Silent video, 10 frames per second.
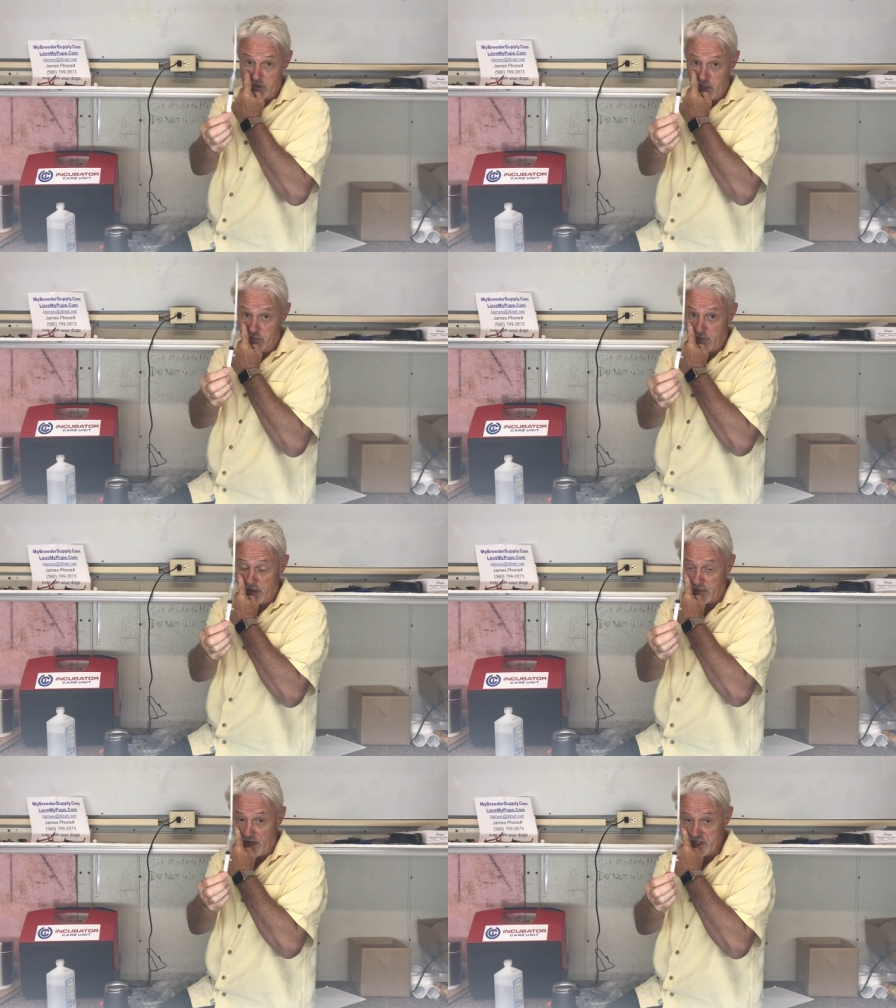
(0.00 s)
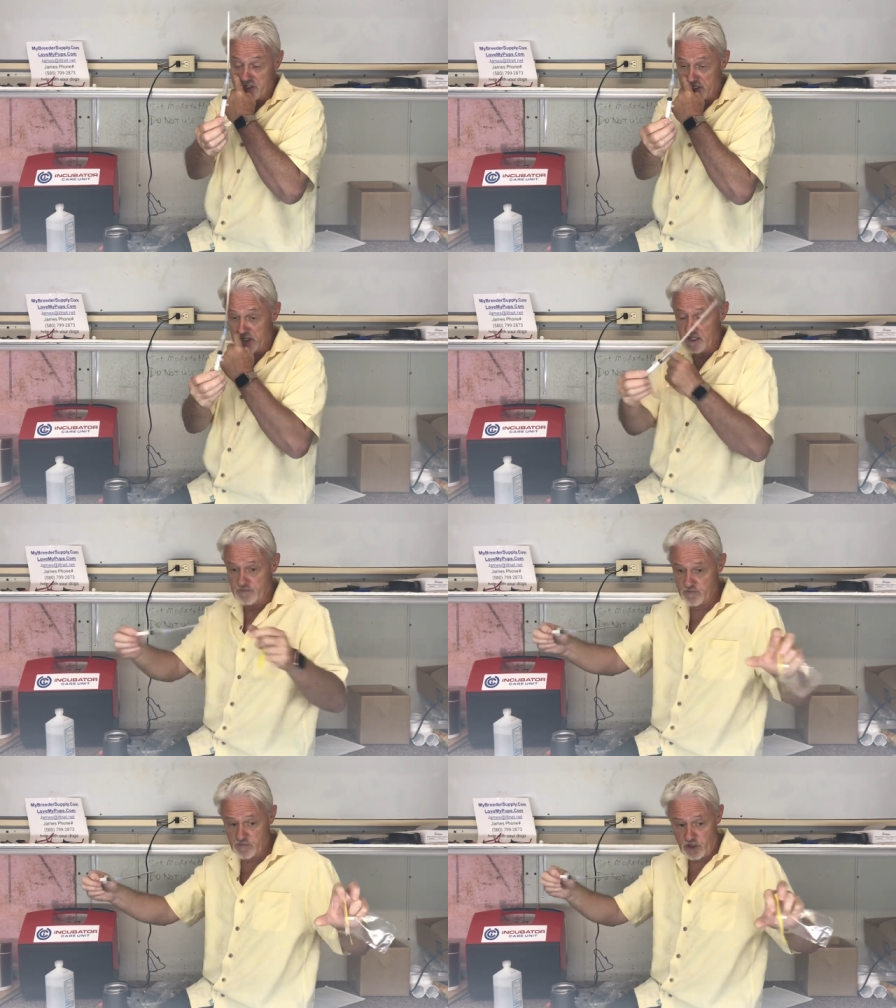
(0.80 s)
No preparation needed.
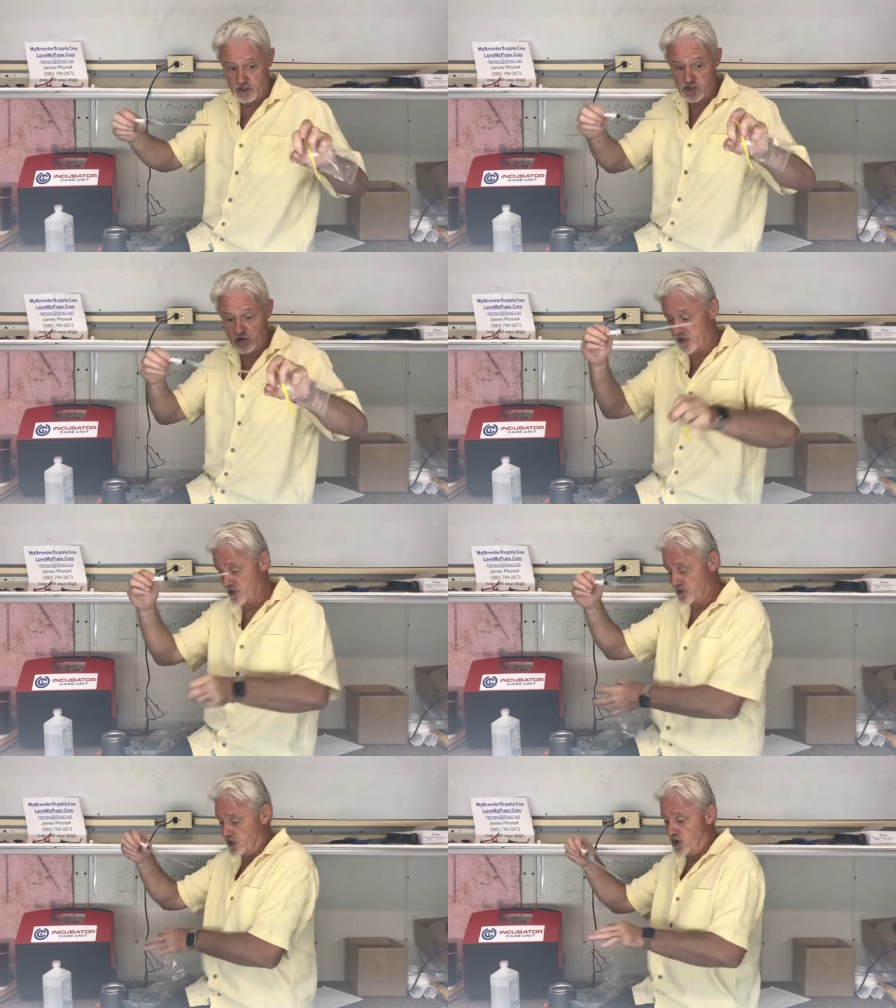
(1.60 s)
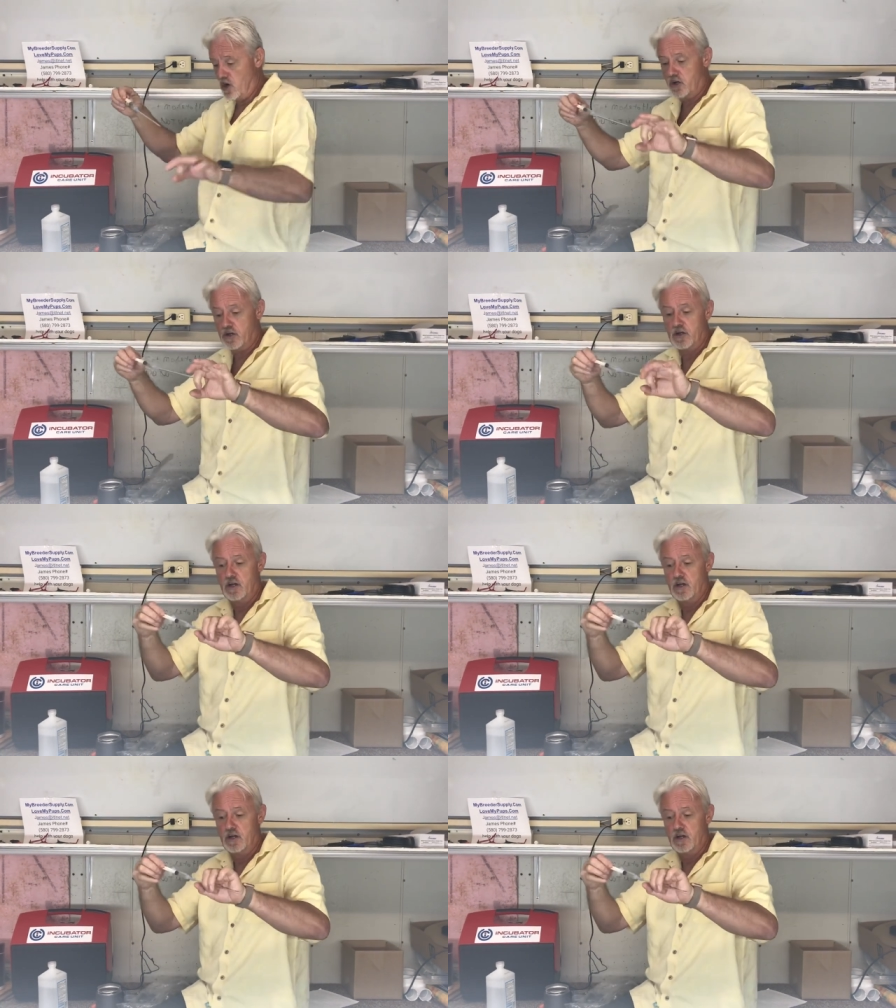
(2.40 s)
Go straight into the dog.